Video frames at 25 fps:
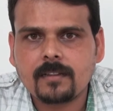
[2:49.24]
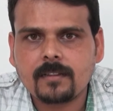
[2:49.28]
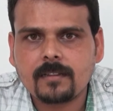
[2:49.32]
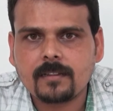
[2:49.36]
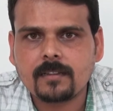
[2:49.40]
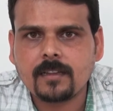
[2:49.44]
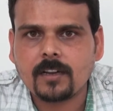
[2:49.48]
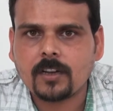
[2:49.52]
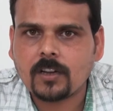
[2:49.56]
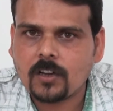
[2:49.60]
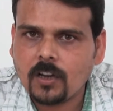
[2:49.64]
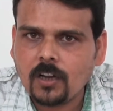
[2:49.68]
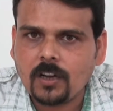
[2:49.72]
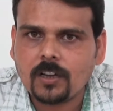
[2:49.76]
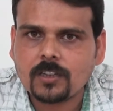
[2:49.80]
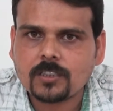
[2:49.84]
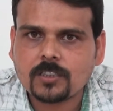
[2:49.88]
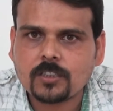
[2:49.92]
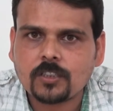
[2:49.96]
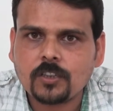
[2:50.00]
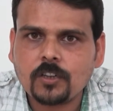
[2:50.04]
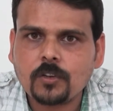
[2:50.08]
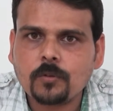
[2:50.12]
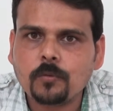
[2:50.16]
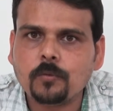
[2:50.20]
the cost
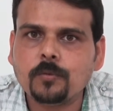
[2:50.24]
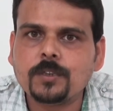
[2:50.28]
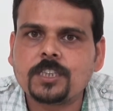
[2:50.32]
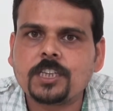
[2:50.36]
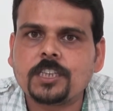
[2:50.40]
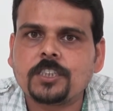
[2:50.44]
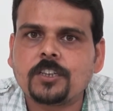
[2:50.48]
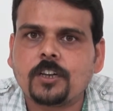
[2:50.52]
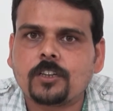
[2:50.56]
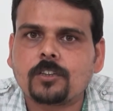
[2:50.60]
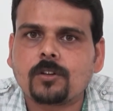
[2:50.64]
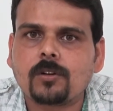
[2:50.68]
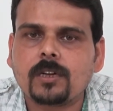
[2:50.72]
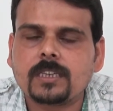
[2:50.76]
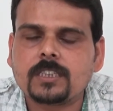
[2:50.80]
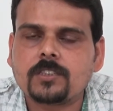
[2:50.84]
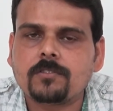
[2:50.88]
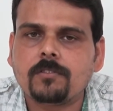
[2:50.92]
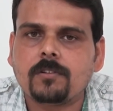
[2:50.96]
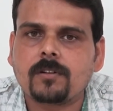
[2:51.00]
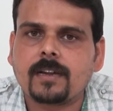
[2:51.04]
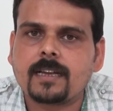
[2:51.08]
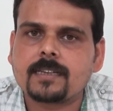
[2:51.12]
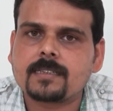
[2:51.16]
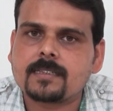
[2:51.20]
which is otherwise
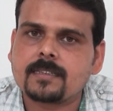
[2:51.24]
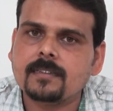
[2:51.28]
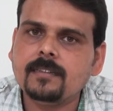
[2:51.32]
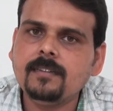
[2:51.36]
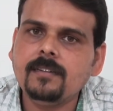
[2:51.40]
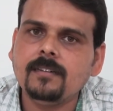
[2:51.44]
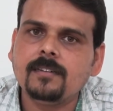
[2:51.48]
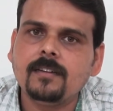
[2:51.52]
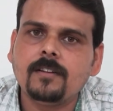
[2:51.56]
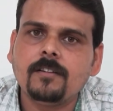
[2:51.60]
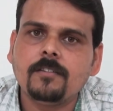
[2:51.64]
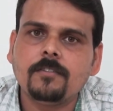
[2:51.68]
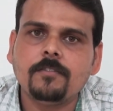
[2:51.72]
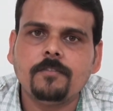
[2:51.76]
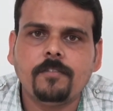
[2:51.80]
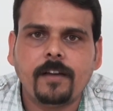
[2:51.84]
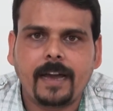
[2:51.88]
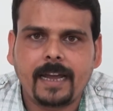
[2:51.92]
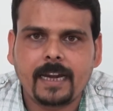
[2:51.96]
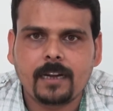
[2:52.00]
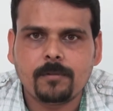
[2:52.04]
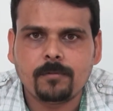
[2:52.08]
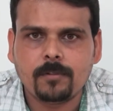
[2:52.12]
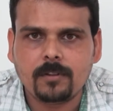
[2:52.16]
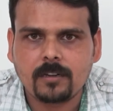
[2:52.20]
known as the
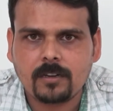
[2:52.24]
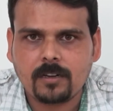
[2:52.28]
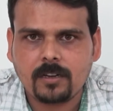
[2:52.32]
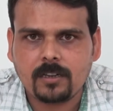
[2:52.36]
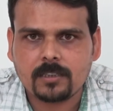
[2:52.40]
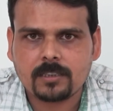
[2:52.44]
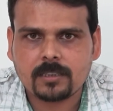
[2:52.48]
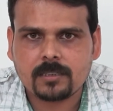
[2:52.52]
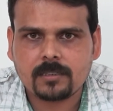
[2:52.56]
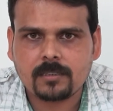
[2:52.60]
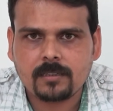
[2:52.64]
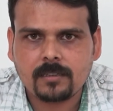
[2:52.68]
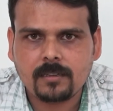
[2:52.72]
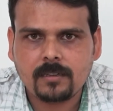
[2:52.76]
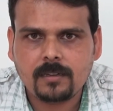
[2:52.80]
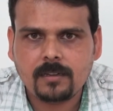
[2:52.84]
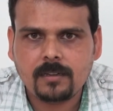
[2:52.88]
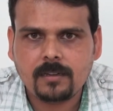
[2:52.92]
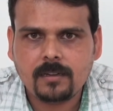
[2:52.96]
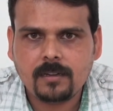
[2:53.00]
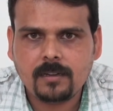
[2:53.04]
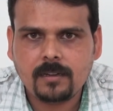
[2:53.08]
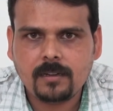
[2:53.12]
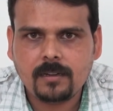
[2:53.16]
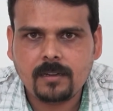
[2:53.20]
variable cost.
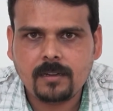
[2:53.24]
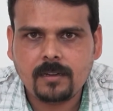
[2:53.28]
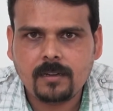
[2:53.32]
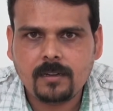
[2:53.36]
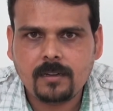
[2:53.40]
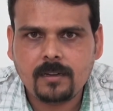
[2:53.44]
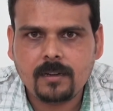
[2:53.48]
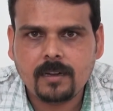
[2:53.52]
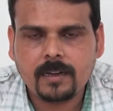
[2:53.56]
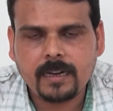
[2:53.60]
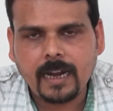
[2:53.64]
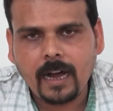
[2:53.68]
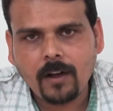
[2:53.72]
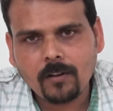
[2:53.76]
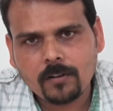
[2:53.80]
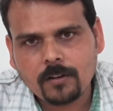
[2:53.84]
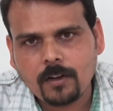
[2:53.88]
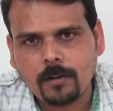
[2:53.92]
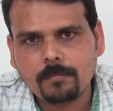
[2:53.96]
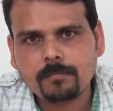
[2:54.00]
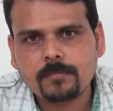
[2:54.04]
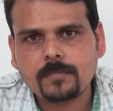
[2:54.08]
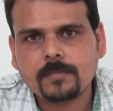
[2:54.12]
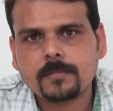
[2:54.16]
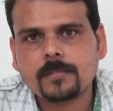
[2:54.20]
Now
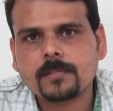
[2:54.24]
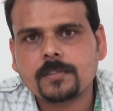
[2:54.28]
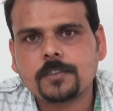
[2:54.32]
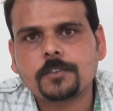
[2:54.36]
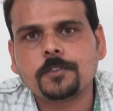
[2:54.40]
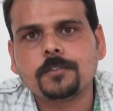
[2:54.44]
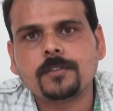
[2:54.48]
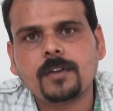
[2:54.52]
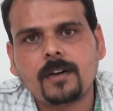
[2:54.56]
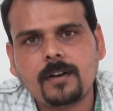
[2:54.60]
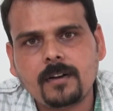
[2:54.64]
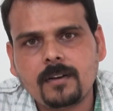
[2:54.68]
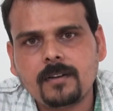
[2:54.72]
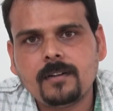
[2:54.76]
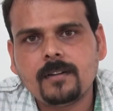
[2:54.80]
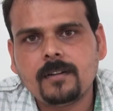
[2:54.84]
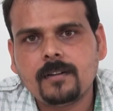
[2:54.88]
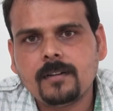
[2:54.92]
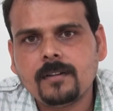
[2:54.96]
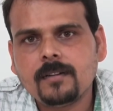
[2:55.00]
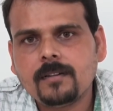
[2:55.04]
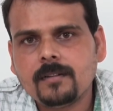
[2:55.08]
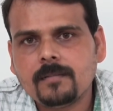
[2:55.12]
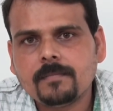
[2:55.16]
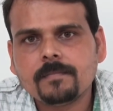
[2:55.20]
come to the
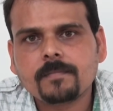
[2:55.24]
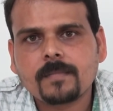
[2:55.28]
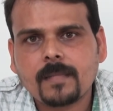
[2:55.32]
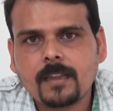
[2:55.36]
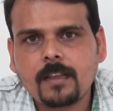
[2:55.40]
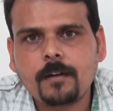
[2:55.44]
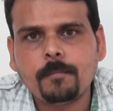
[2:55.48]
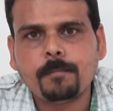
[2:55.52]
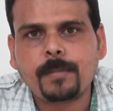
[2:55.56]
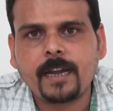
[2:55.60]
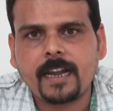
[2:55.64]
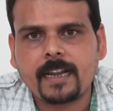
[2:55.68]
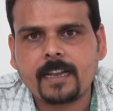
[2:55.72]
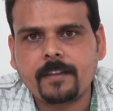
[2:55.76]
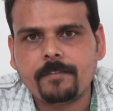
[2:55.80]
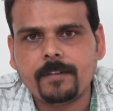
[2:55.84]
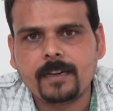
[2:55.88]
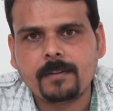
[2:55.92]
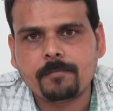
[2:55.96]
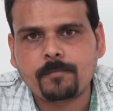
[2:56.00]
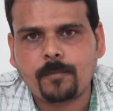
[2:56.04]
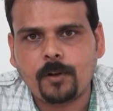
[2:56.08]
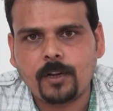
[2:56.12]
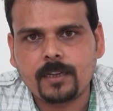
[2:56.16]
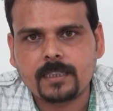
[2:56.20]
break-even
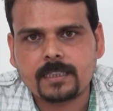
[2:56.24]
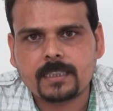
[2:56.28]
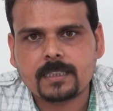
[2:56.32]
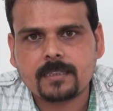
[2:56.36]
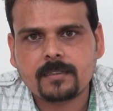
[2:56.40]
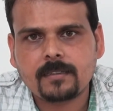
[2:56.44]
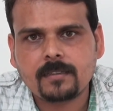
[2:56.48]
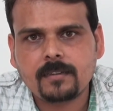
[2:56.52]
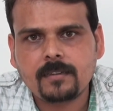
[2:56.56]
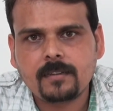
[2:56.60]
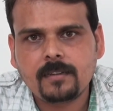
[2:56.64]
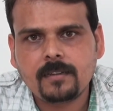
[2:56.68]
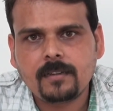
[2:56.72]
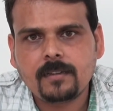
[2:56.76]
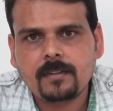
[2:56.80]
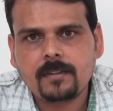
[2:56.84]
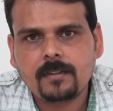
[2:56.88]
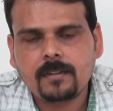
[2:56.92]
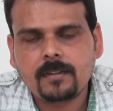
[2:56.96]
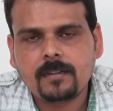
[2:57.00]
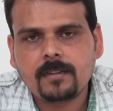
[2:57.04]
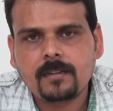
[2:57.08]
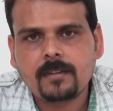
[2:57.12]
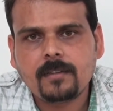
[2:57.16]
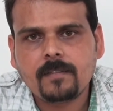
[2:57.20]
point.
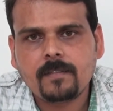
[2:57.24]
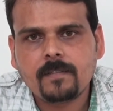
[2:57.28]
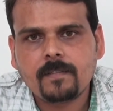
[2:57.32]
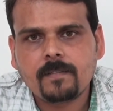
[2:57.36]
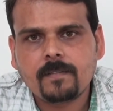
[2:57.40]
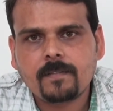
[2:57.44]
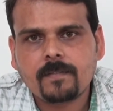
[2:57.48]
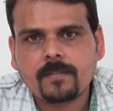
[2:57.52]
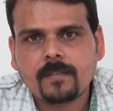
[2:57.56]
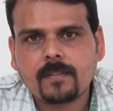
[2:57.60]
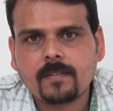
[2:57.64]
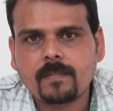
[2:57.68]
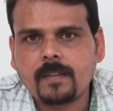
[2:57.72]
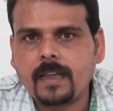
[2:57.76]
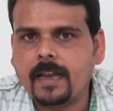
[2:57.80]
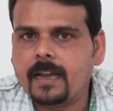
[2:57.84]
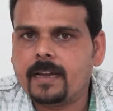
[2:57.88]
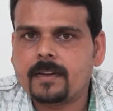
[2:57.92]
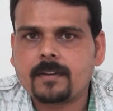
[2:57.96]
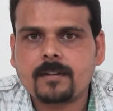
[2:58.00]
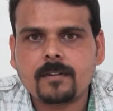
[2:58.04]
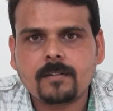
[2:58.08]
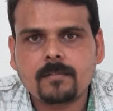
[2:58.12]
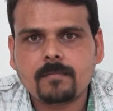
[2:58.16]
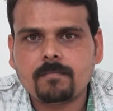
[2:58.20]
That
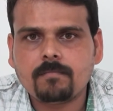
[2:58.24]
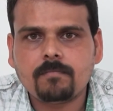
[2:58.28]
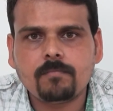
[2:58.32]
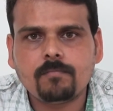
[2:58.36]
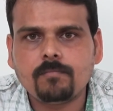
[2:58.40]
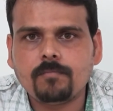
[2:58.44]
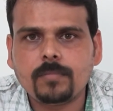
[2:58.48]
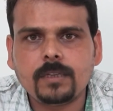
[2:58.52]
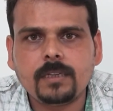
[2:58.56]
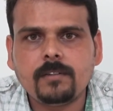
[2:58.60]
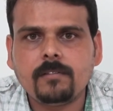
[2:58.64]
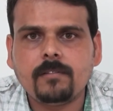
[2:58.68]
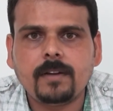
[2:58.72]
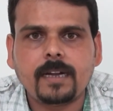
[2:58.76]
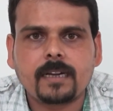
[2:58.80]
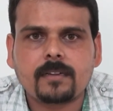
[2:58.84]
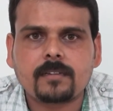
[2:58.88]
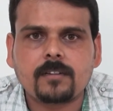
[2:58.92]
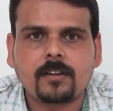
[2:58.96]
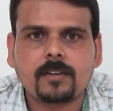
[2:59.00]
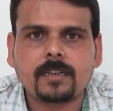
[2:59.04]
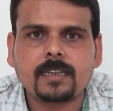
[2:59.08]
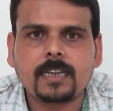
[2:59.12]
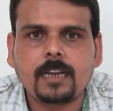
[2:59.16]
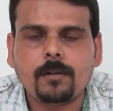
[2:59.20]
we were
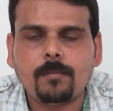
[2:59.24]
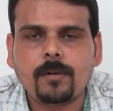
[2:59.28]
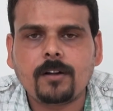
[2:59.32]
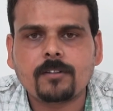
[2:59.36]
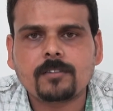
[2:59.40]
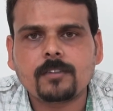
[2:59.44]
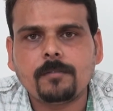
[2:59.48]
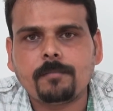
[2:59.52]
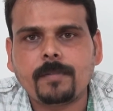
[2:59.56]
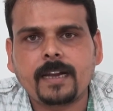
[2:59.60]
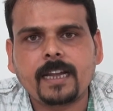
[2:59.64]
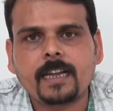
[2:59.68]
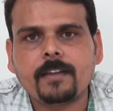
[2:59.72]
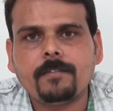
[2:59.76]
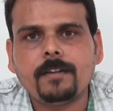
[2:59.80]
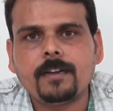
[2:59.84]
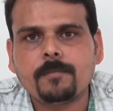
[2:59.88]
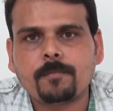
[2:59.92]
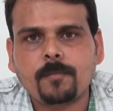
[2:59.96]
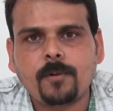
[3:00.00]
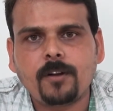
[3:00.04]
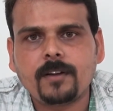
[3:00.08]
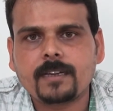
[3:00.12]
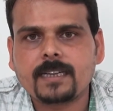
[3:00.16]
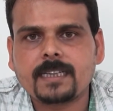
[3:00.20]
talking about, the break-even
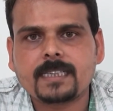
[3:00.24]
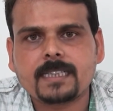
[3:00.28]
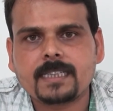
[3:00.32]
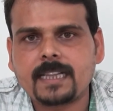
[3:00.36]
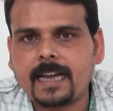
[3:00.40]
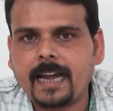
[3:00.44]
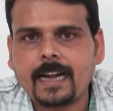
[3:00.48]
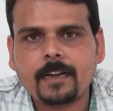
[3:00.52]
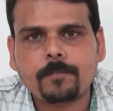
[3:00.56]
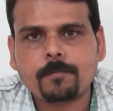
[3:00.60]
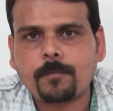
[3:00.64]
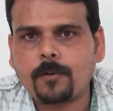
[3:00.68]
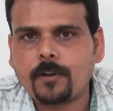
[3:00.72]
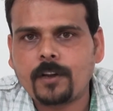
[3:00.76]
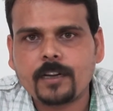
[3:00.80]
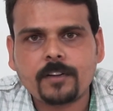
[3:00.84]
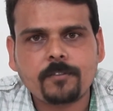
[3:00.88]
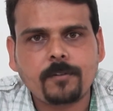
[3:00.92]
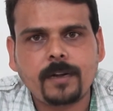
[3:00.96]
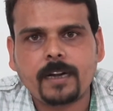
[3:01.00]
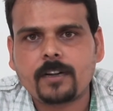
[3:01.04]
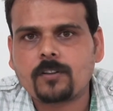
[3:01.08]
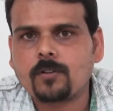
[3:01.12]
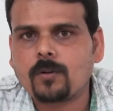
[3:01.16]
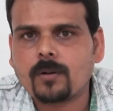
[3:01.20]
point is that point
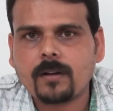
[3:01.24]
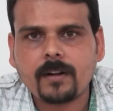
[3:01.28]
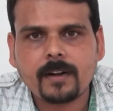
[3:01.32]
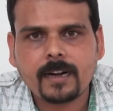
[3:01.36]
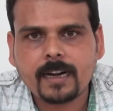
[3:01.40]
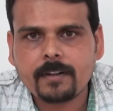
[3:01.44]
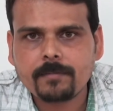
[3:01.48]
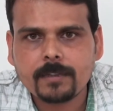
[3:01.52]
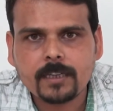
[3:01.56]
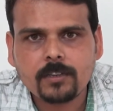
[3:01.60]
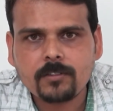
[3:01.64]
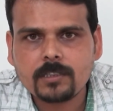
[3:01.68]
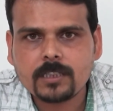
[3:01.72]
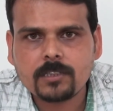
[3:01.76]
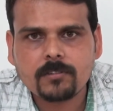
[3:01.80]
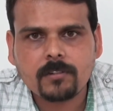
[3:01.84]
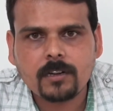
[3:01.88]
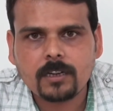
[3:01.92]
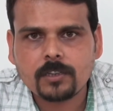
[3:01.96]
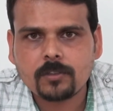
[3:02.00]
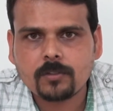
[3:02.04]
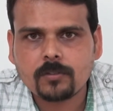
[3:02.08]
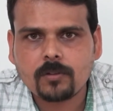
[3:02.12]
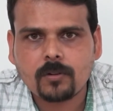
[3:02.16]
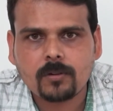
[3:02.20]
where total revenue is equal
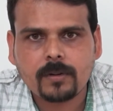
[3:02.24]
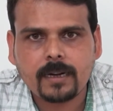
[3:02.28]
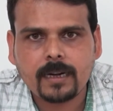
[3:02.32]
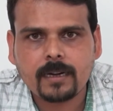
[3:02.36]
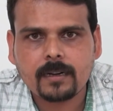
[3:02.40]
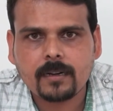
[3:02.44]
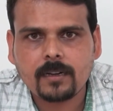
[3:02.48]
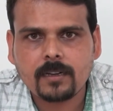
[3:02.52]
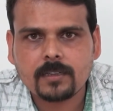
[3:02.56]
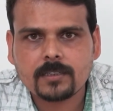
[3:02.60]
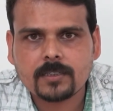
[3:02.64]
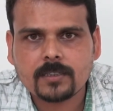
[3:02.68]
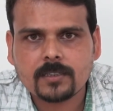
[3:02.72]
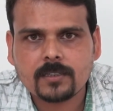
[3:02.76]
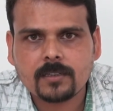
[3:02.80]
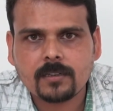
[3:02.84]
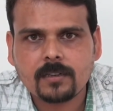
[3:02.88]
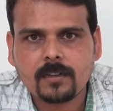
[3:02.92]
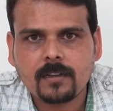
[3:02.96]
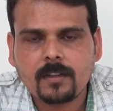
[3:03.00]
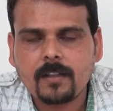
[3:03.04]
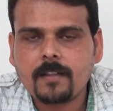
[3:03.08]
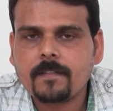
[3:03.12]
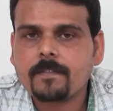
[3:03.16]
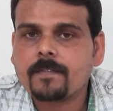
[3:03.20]
to total cost.
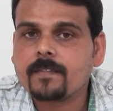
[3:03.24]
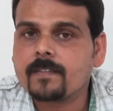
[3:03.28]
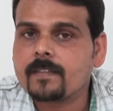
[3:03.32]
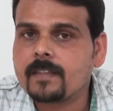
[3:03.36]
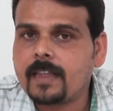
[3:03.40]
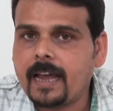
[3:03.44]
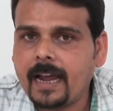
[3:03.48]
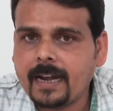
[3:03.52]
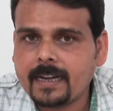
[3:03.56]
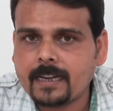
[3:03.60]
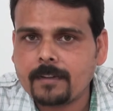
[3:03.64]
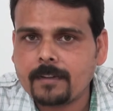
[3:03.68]
That